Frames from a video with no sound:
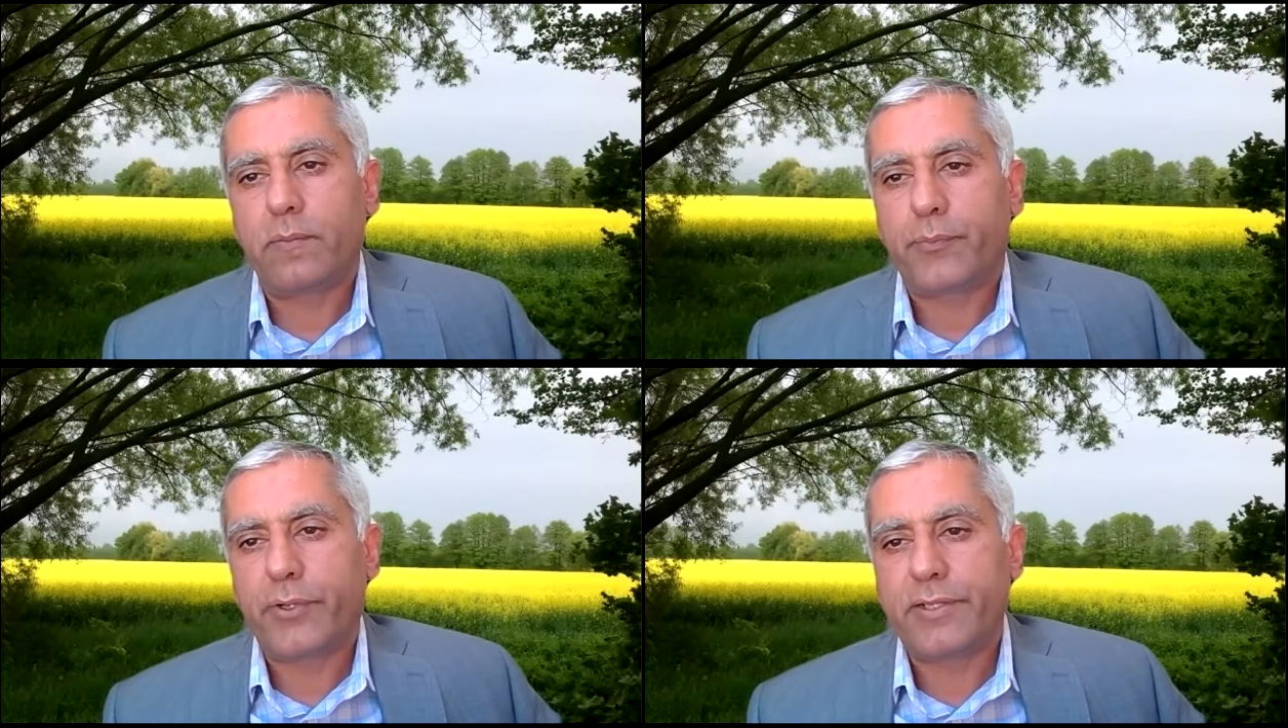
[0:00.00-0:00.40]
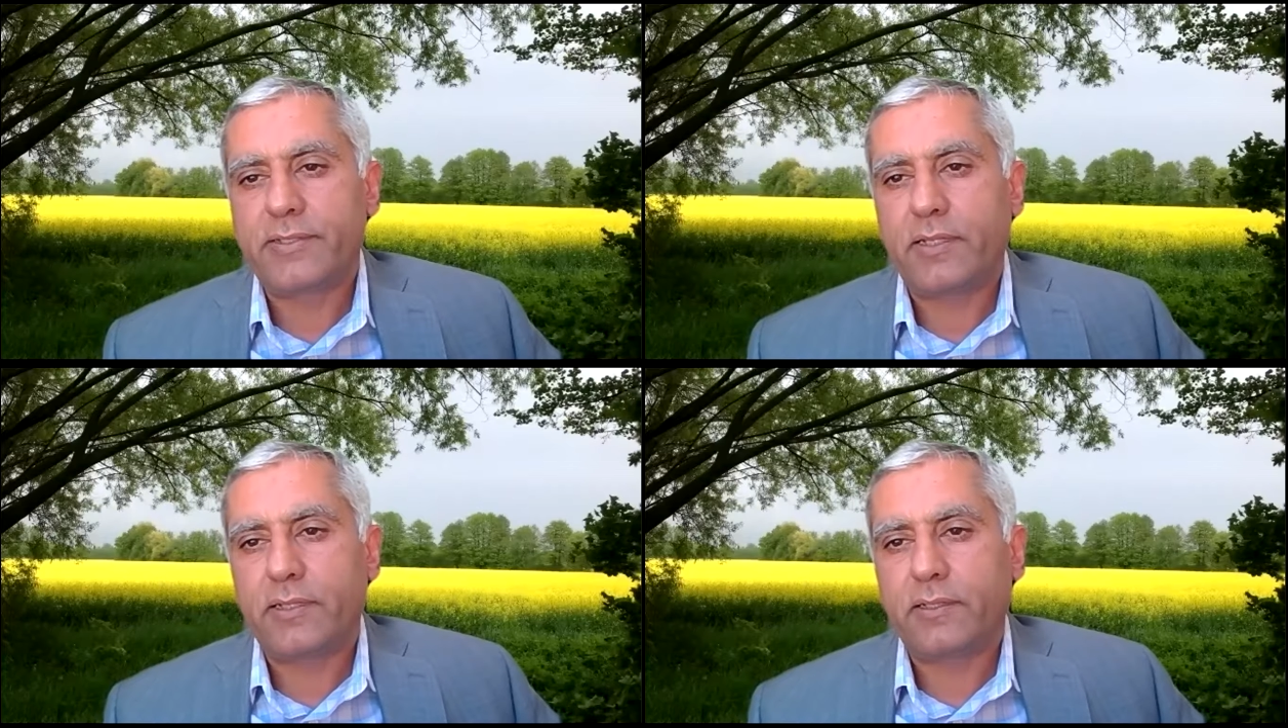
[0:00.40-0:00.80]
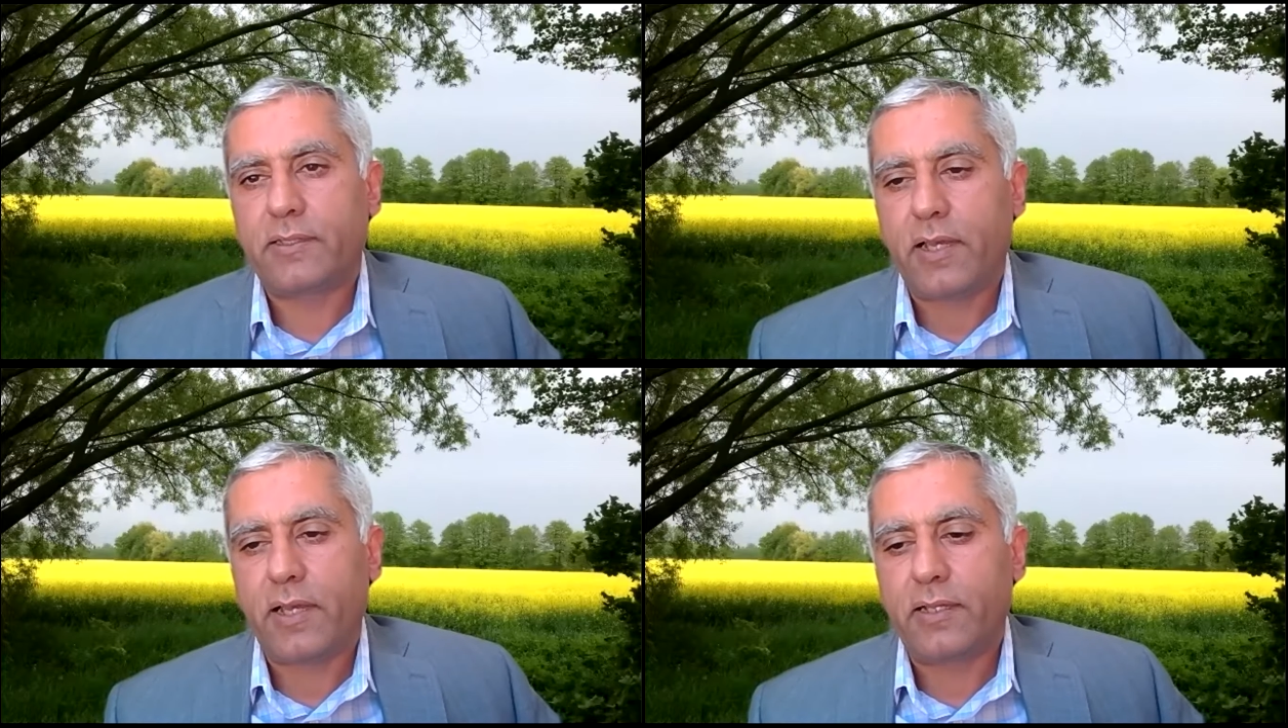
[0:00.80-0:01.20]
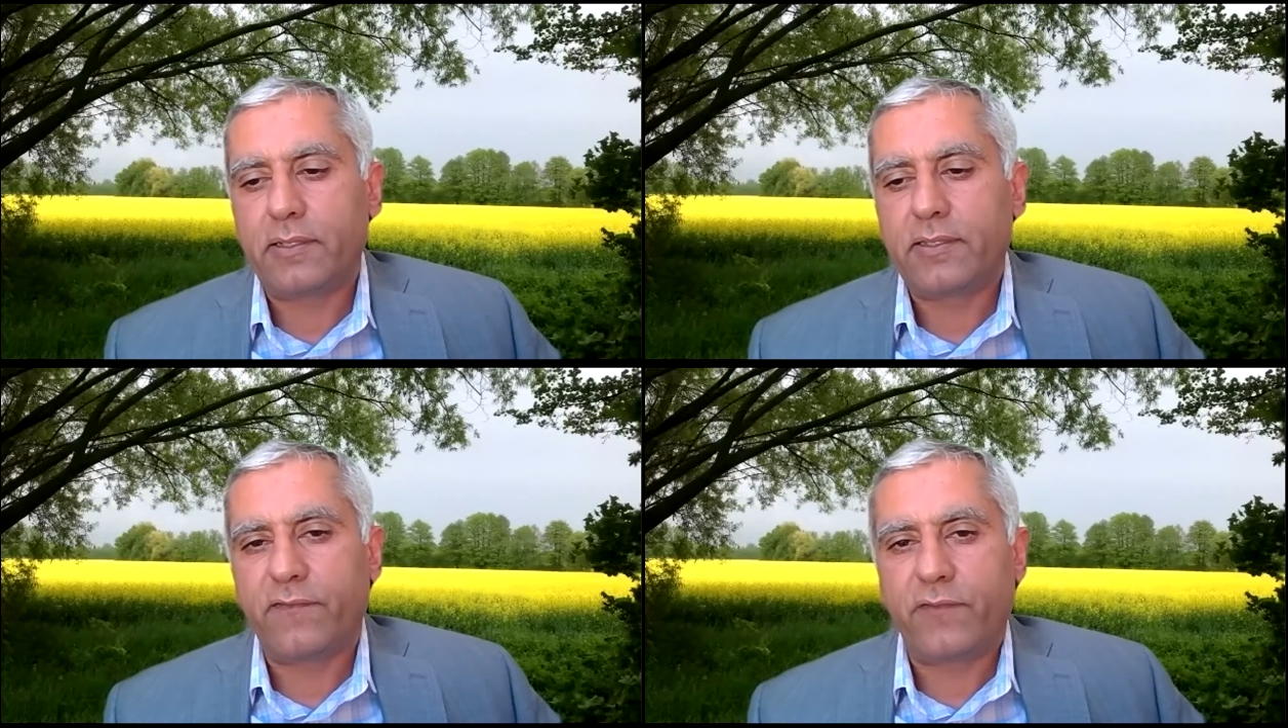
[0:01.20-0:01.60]
present
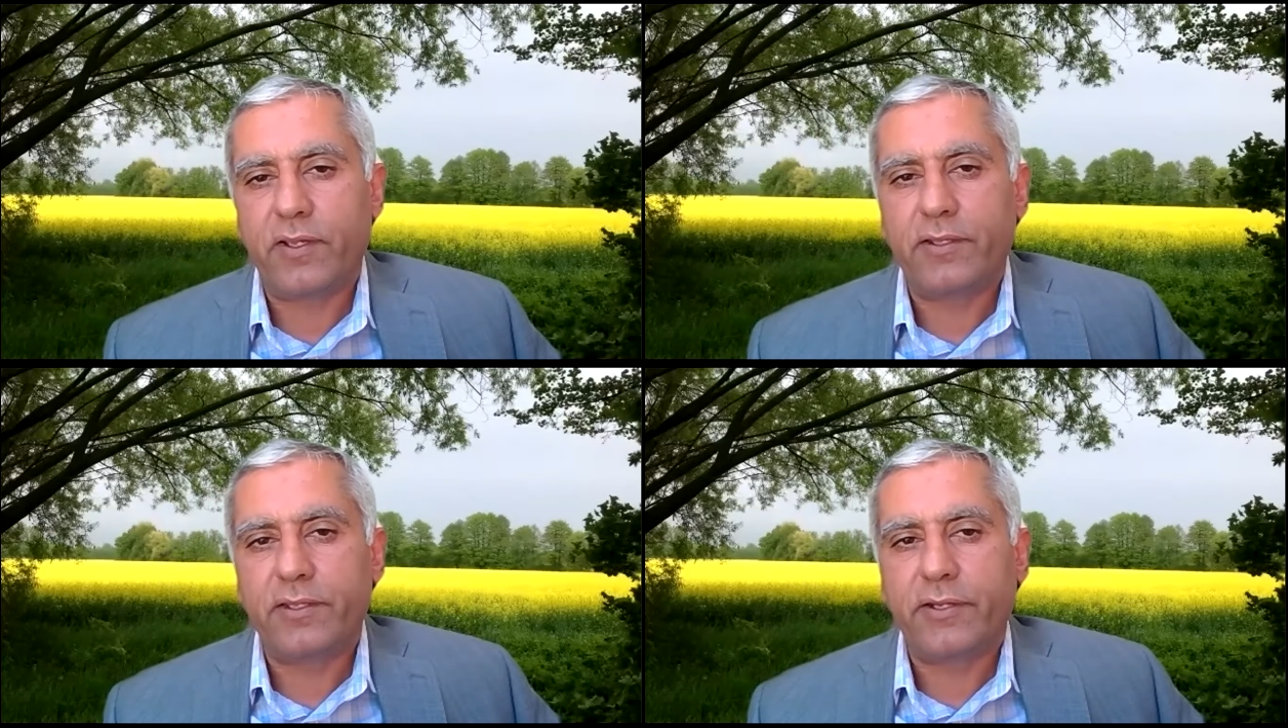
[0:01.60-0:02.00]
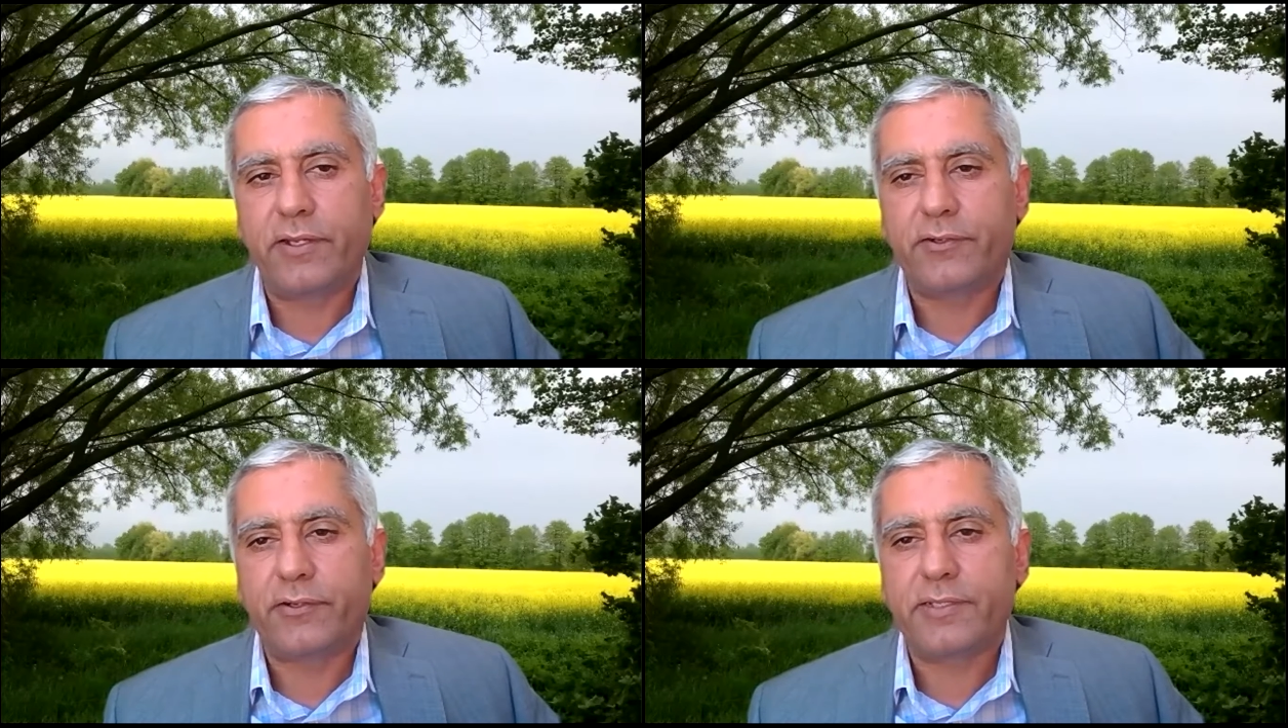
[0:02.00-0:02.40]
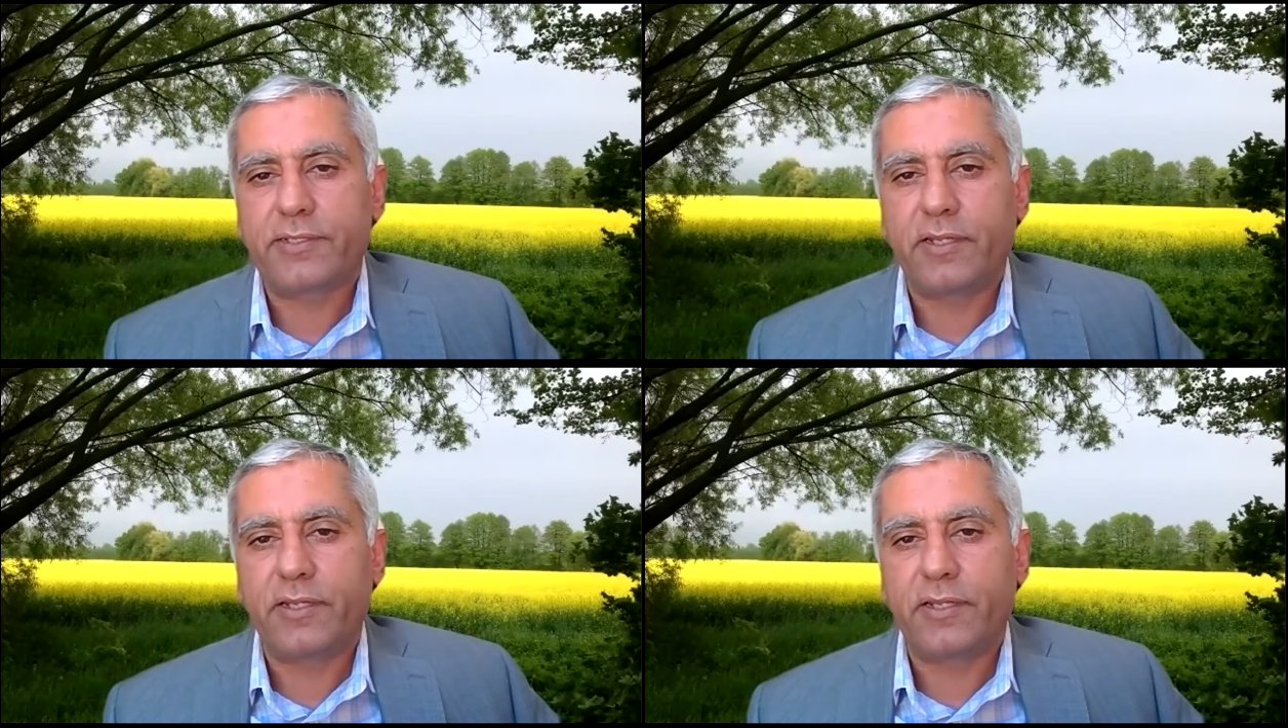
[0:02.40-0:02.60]
and defend their interest